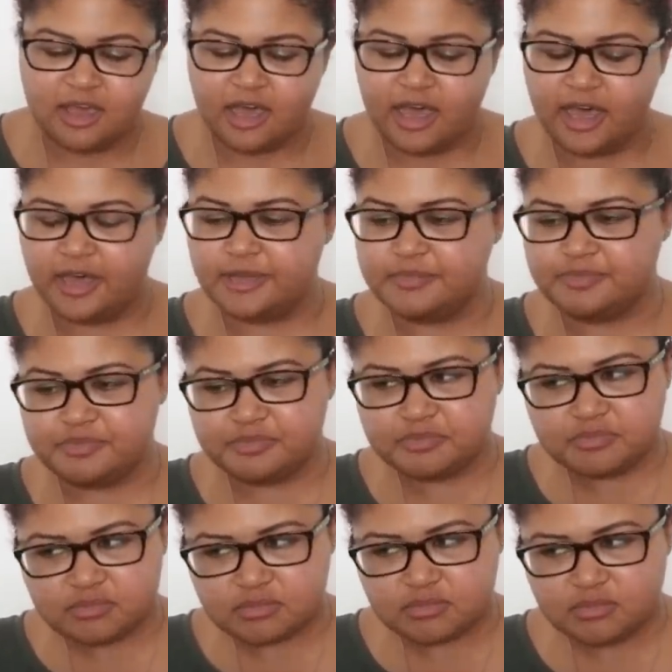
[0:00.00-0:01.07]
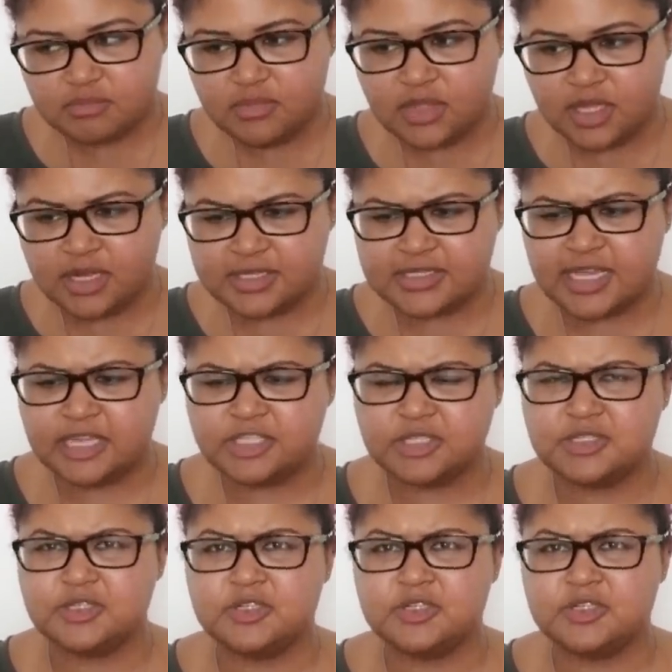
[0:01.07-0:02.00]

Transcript: Um, Sagis,